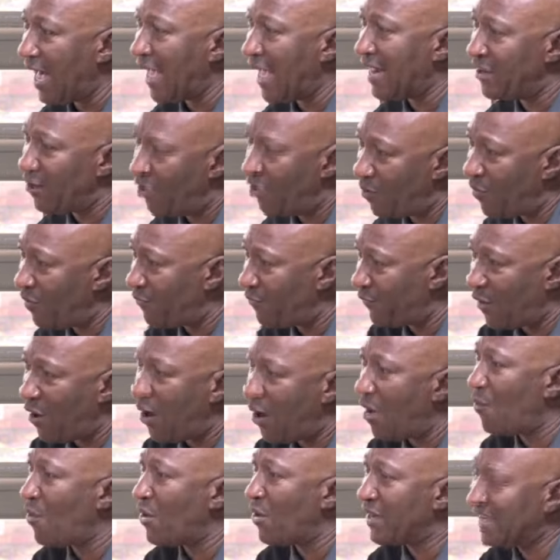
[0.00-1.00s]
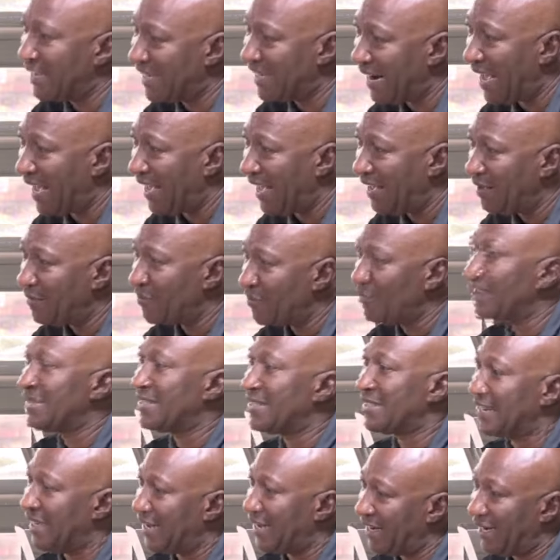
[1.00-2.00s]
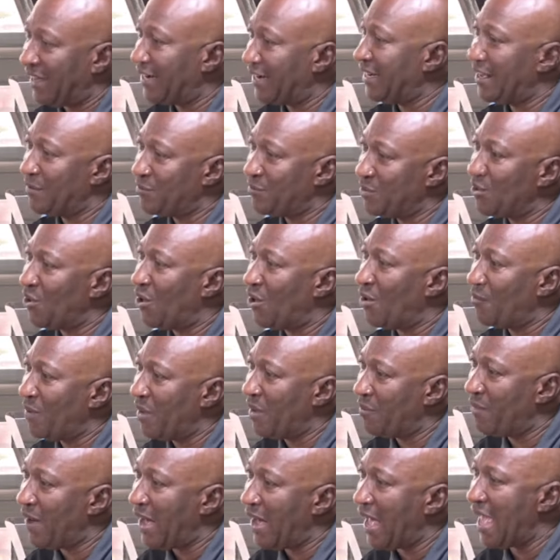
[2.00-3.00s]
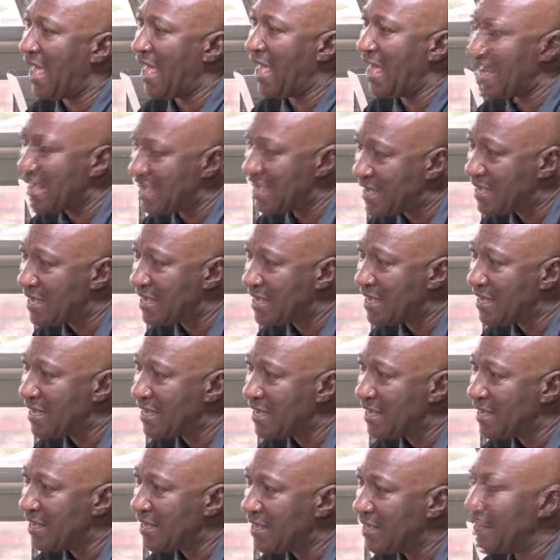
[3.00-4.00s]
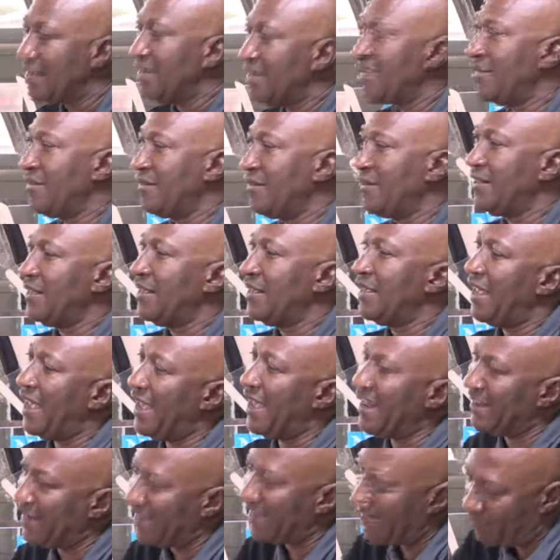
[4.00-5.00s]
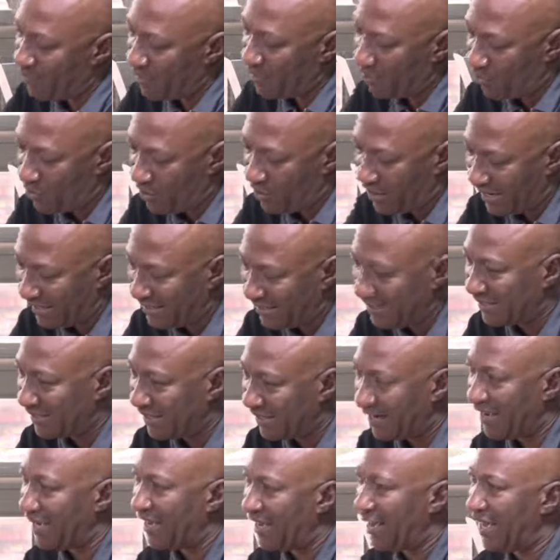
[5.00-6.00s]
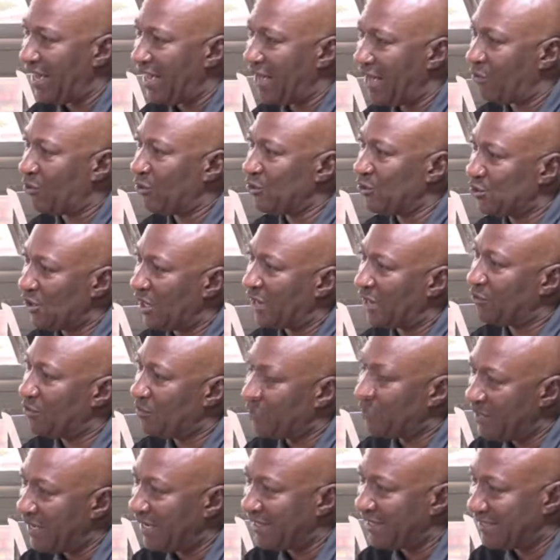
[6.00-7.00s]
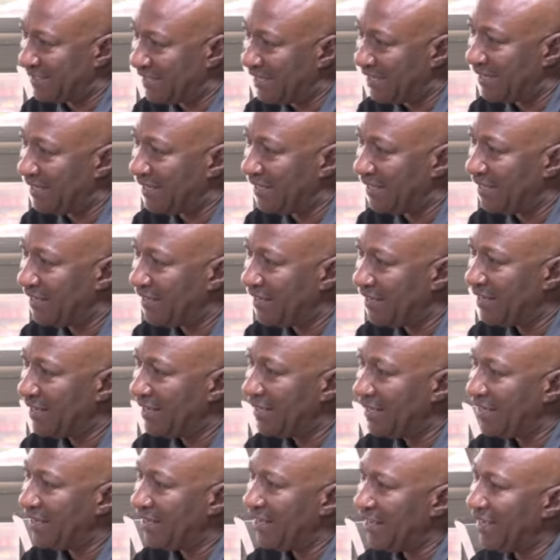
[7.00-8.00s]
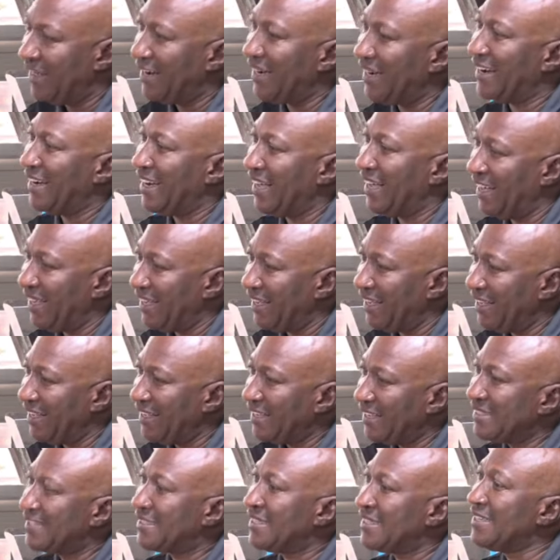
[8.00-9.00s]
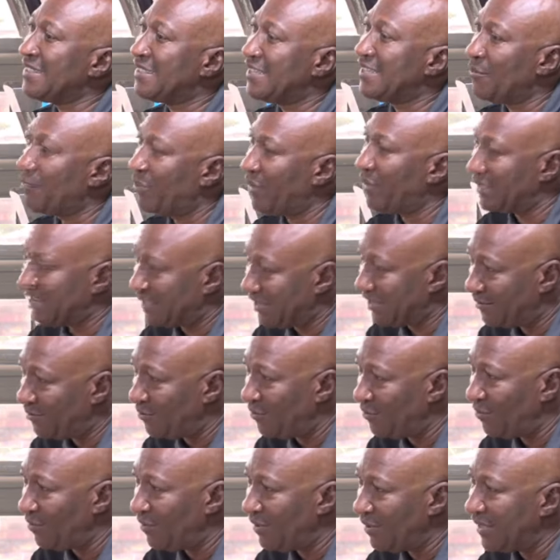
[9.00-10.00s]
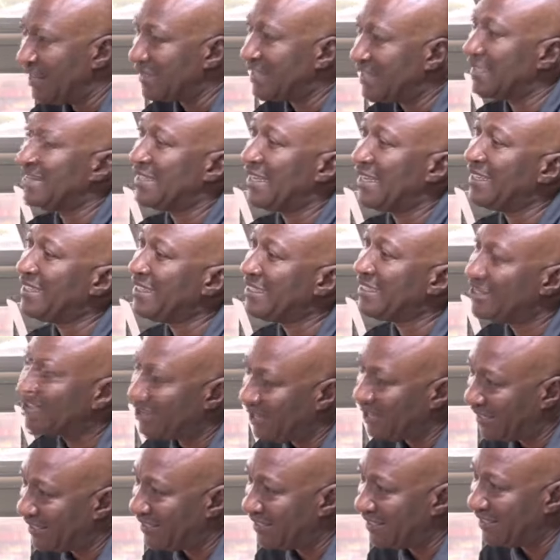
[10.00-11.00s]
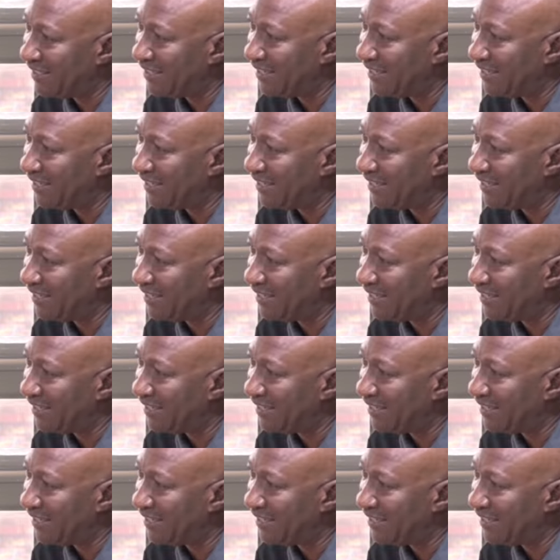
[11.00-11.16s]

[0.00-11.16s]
And no more for Omoyra, missing another baby or beba. Hey, and Namiko catcher, Akosia do be a say. Nana, since you bridging, says here the train.